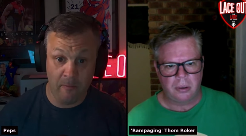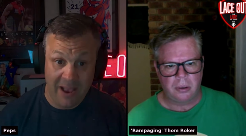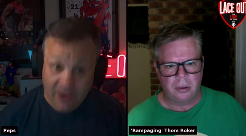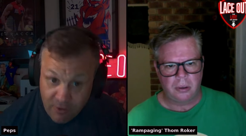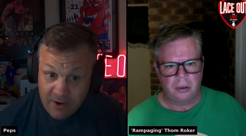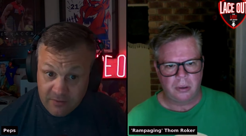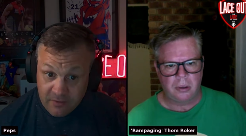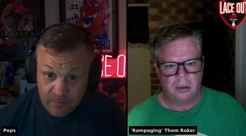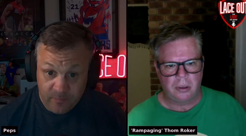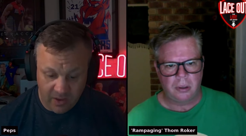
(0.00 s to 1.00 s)
Speaker 1: background.
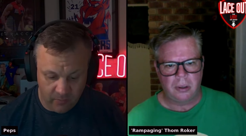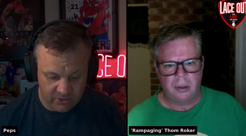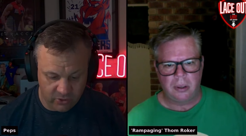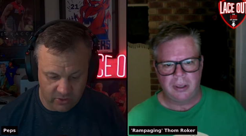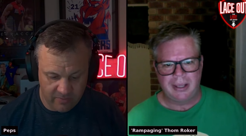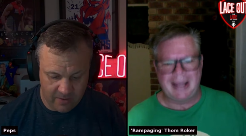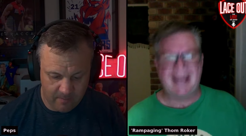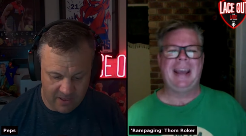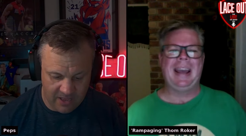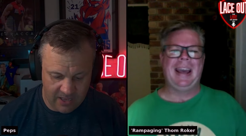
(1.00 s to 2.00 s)
And we're talking
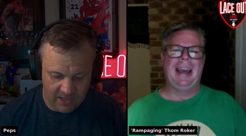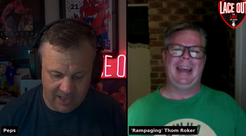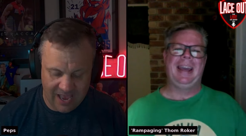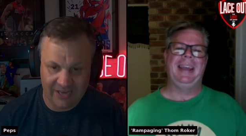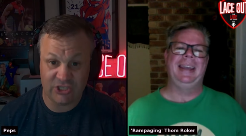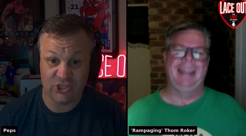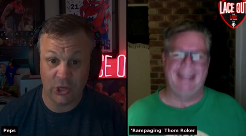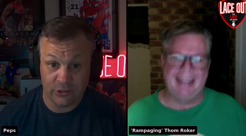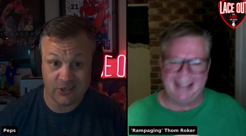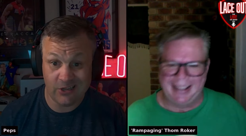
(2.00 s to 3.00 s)
about Alex
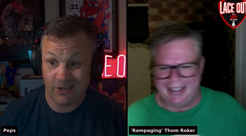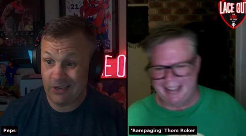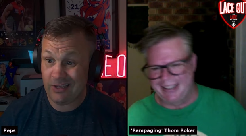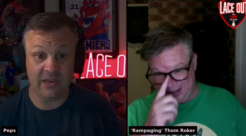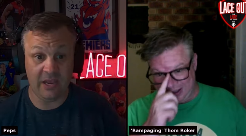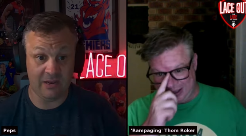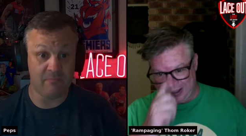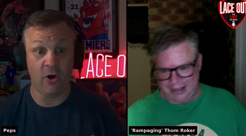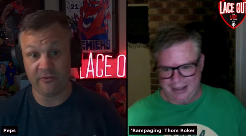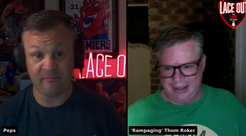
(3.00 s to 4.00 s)
Dodson here in the
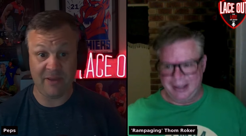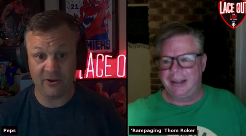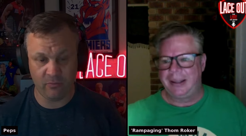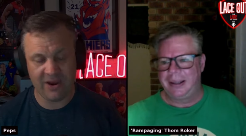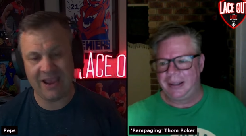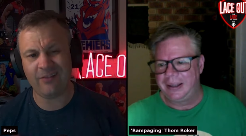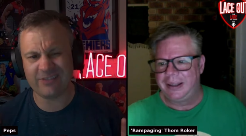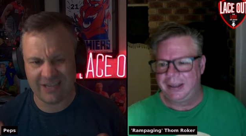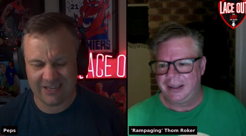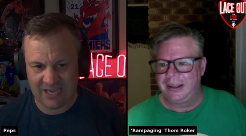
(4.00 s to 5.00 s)
mould of Pendlebury. How long
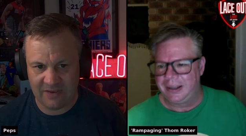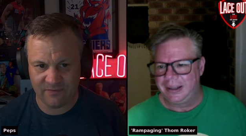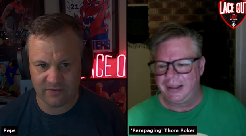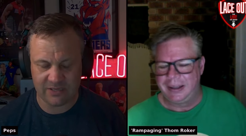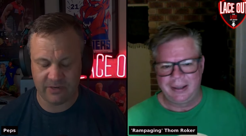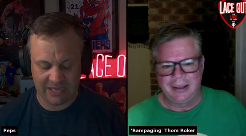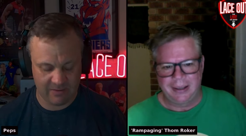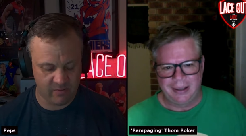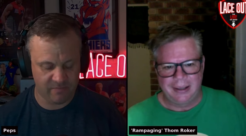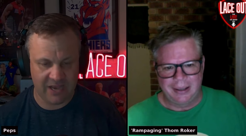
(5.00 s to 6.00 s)
is it going to take for someone to come
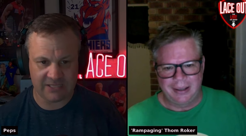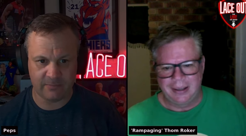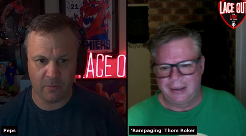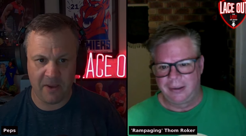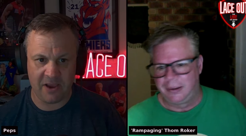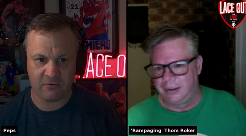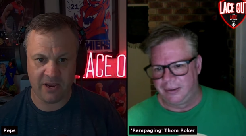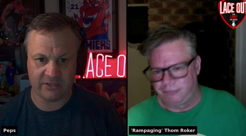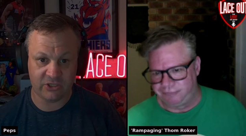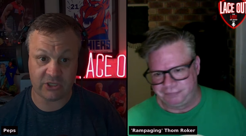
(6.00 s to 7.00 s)
up with basketball
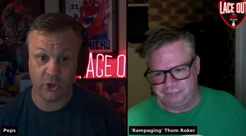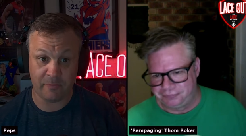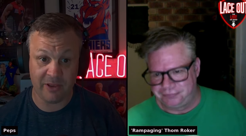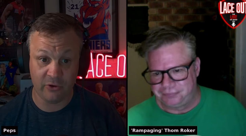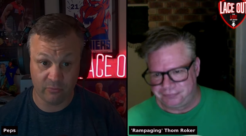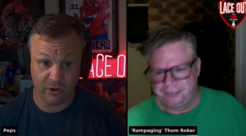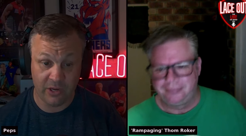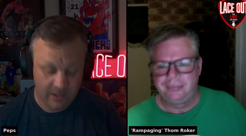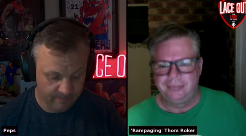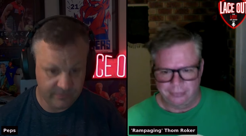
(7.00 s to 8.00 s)
background just like
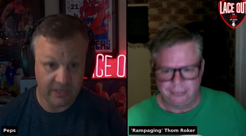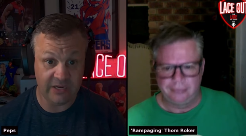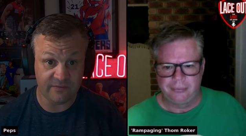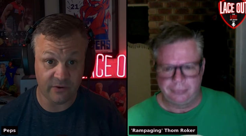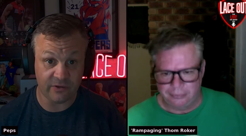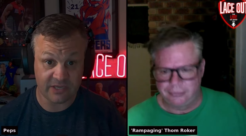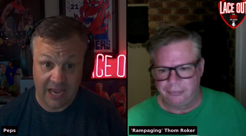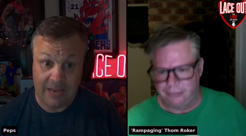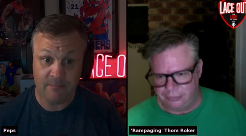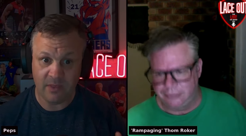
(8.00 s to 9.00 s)
Pendlebury in his first
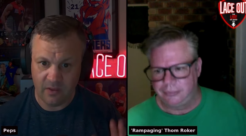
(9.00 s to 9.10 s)
game?